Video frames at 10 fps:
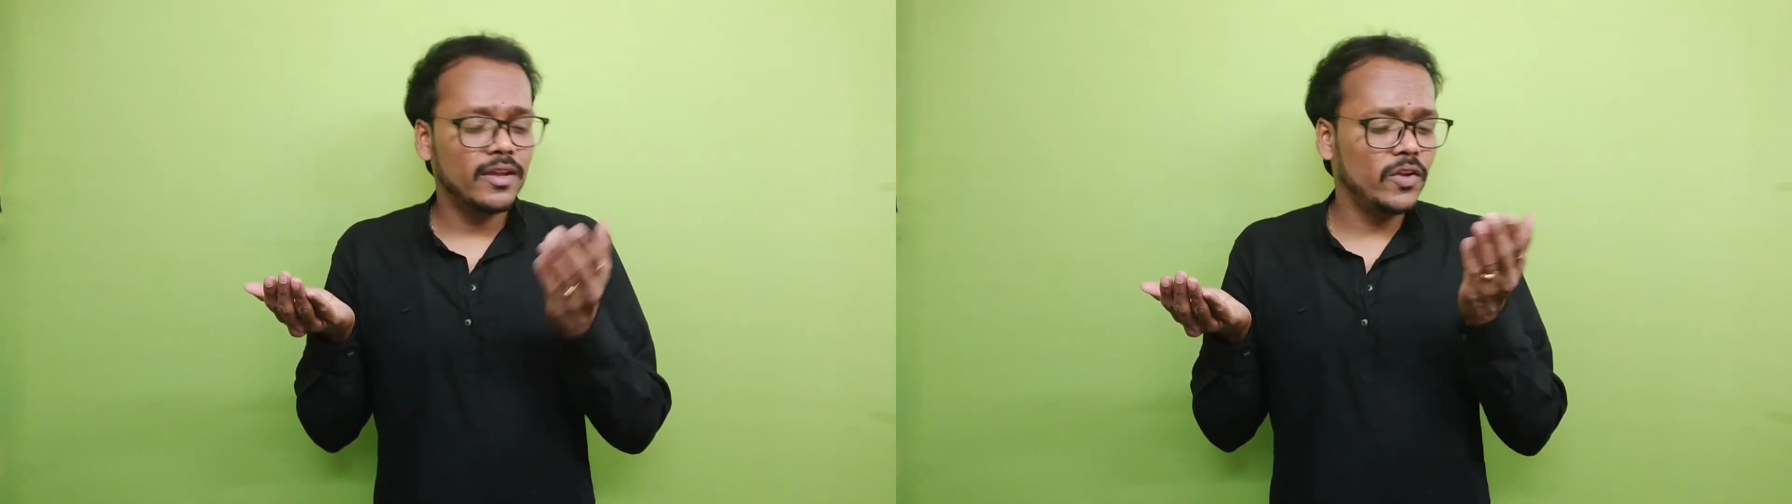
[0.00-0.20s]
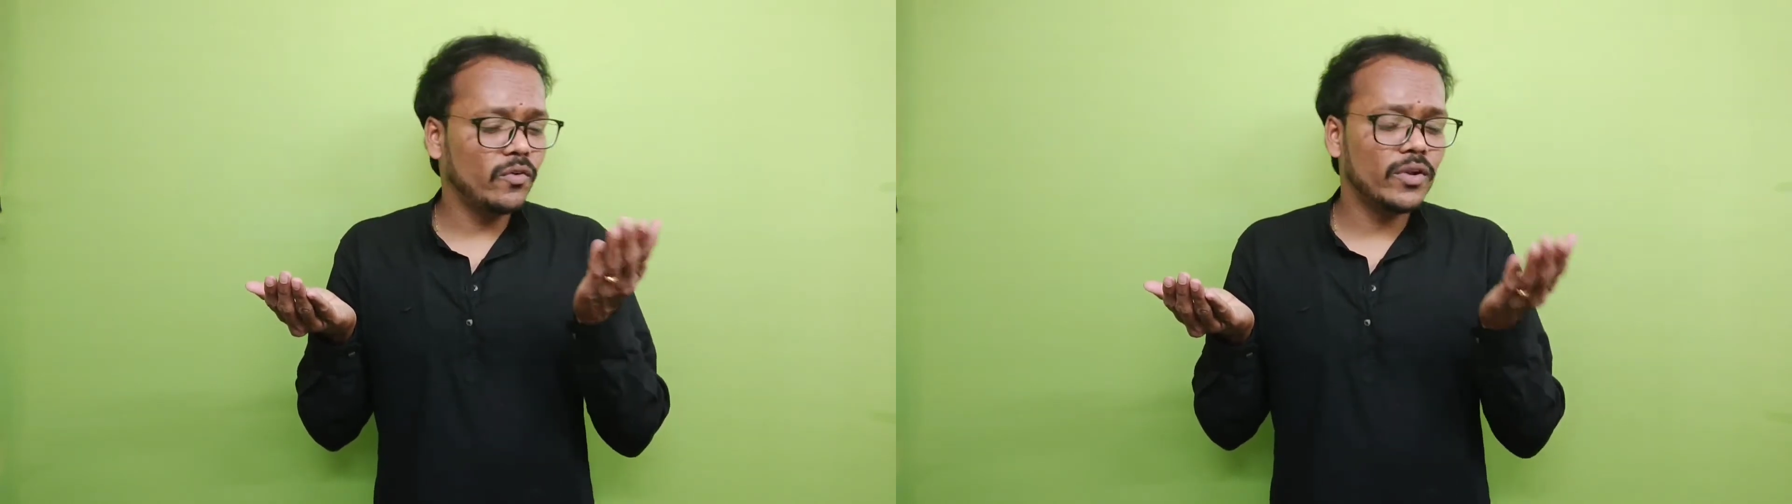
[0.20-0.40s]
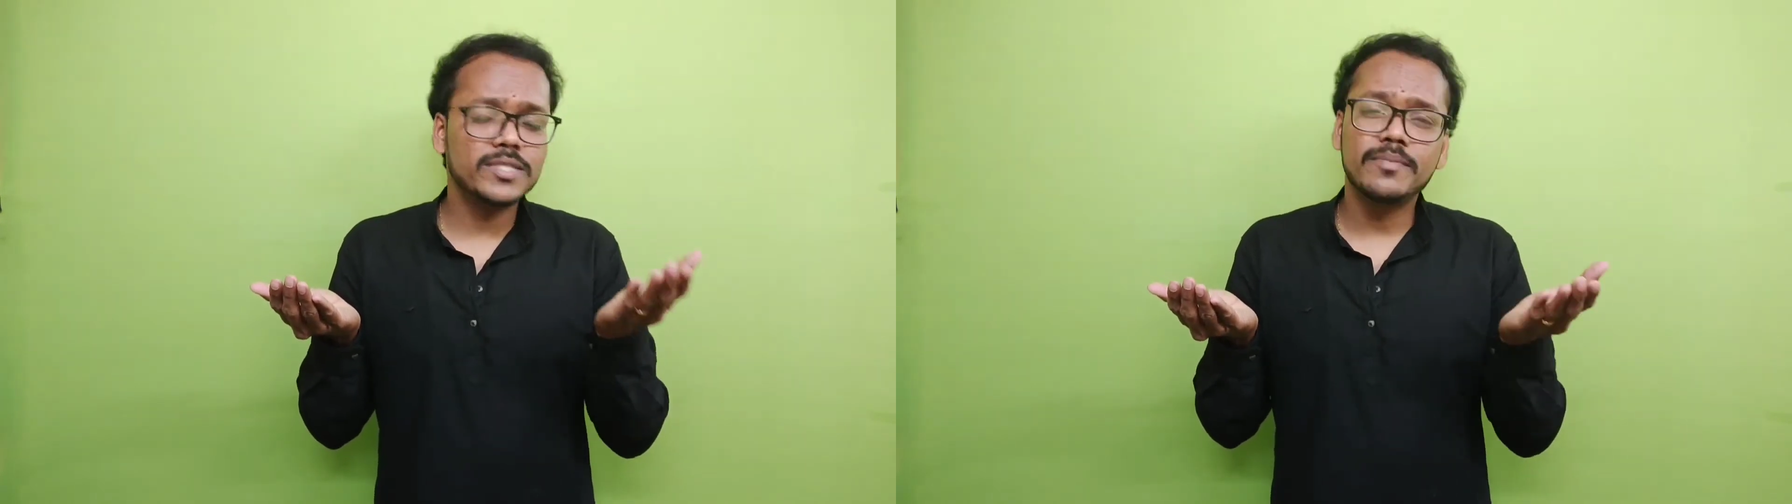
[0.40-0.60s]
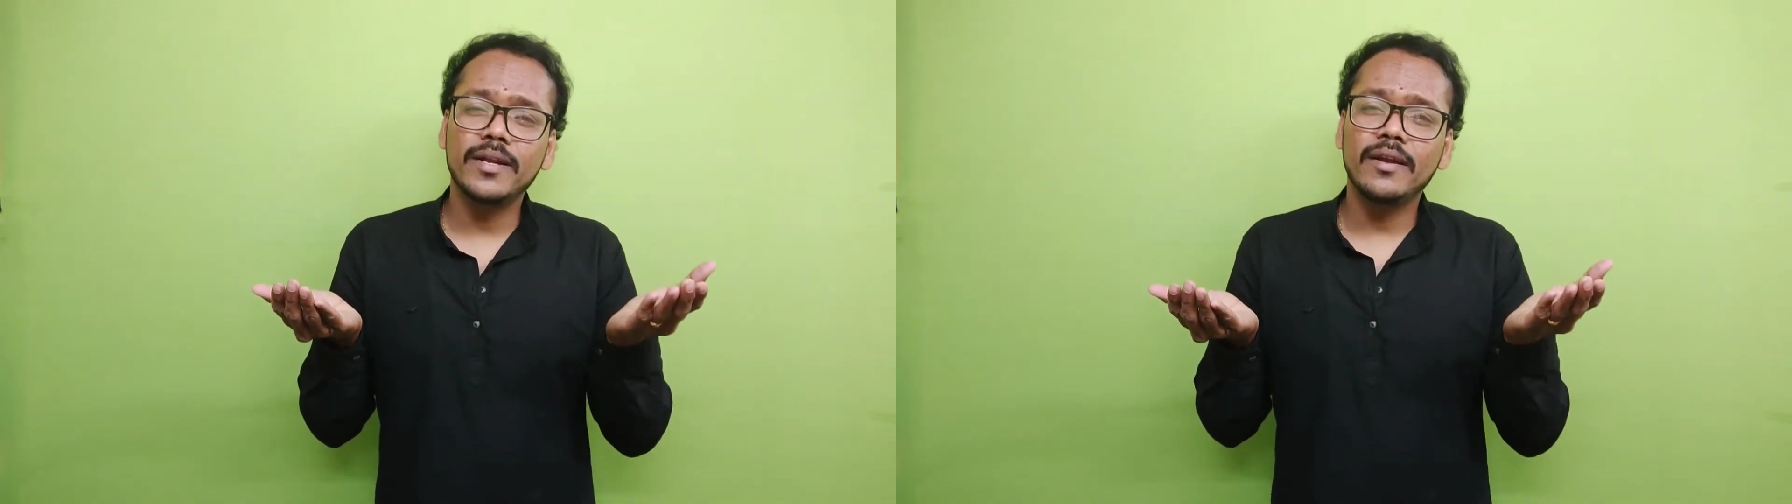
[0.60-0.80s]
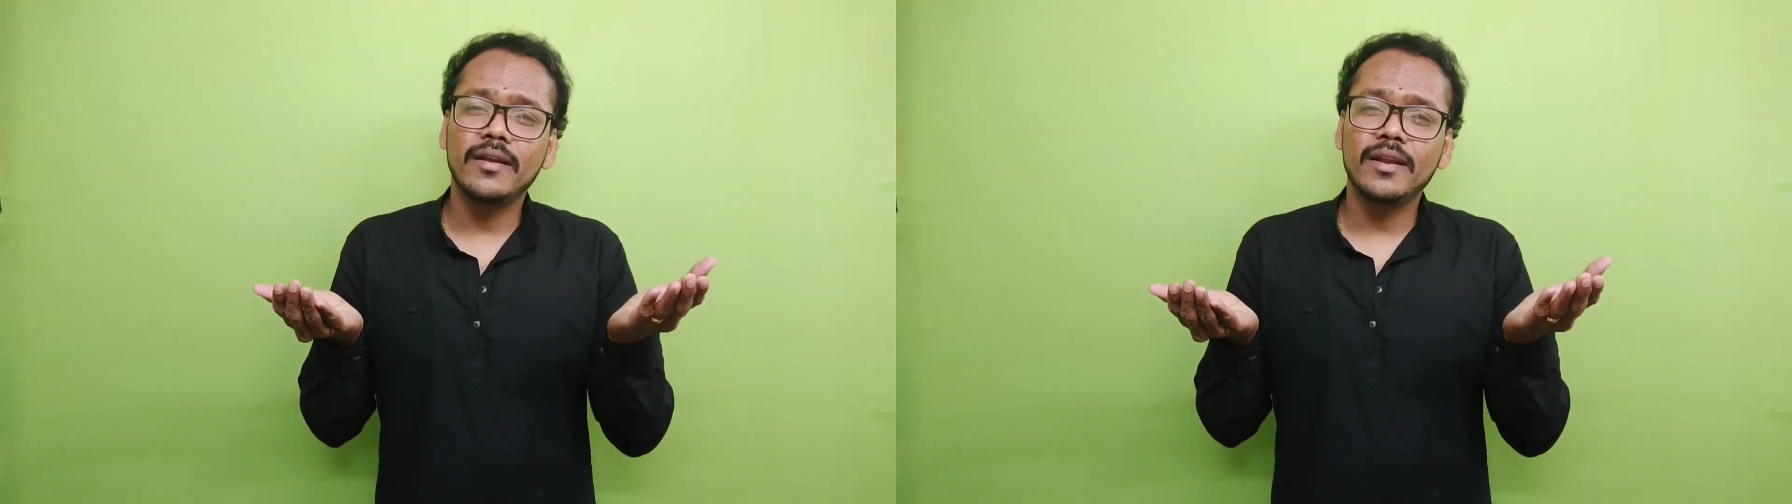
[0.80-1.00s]
your
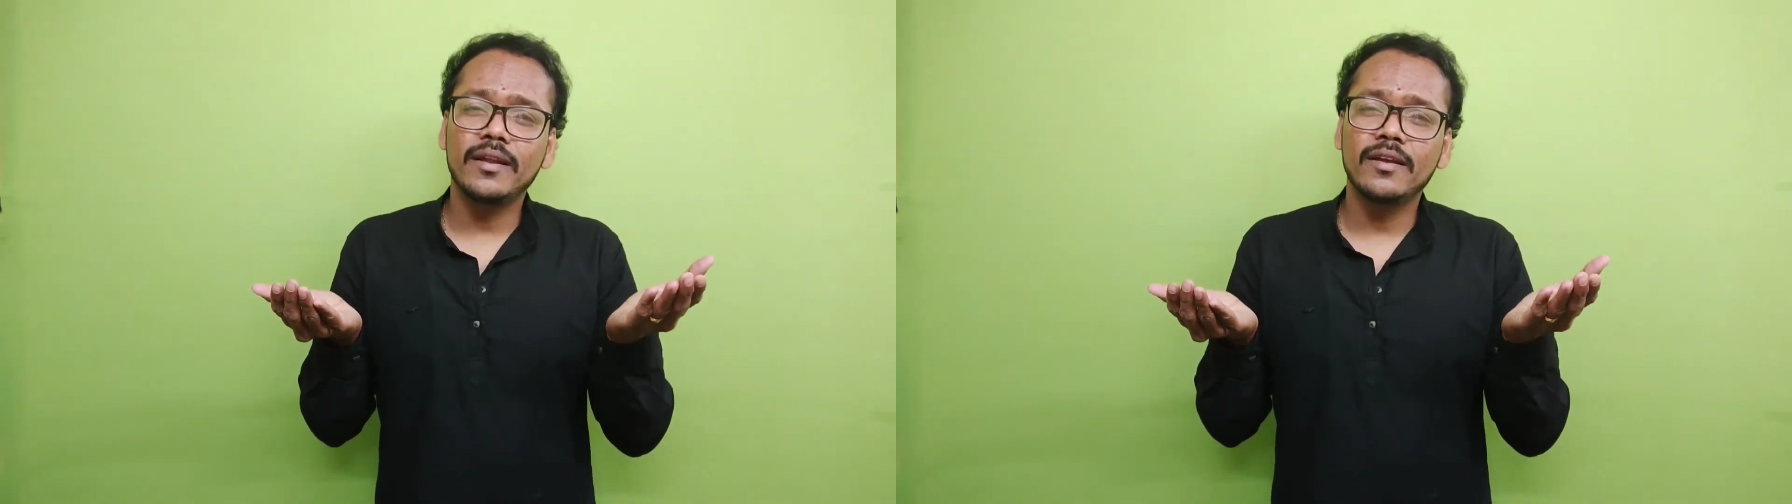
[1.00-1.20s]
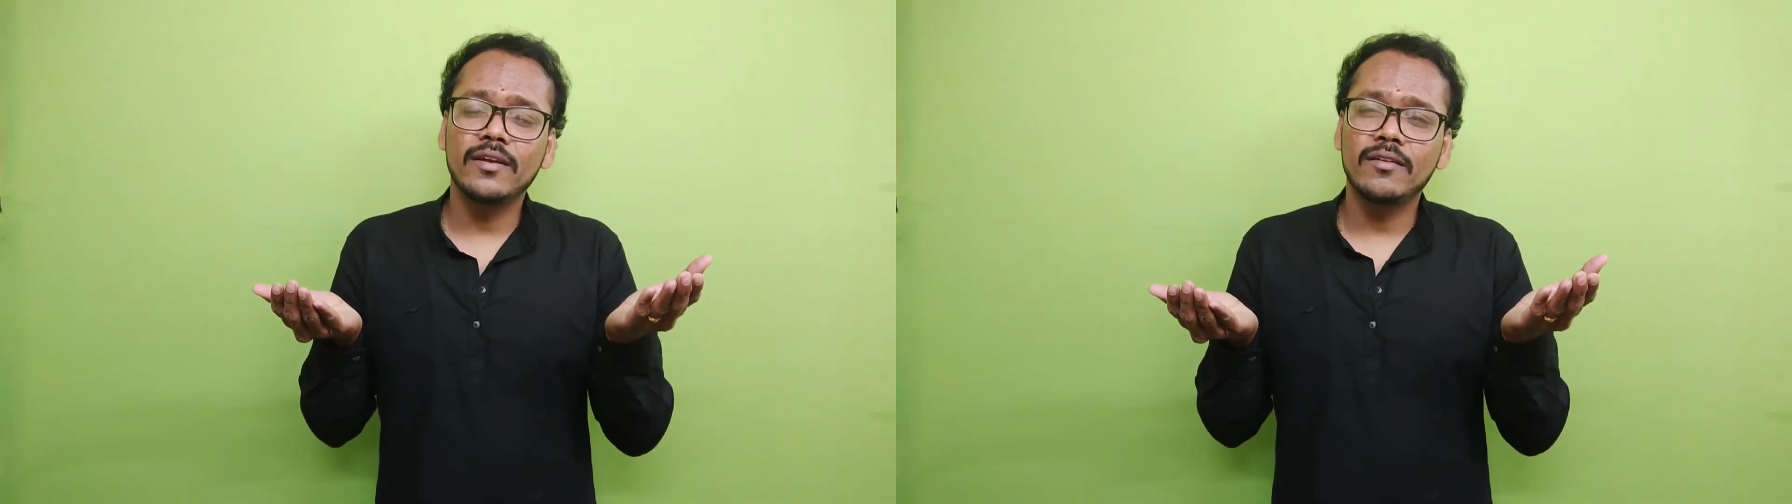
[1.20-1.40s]
respiratory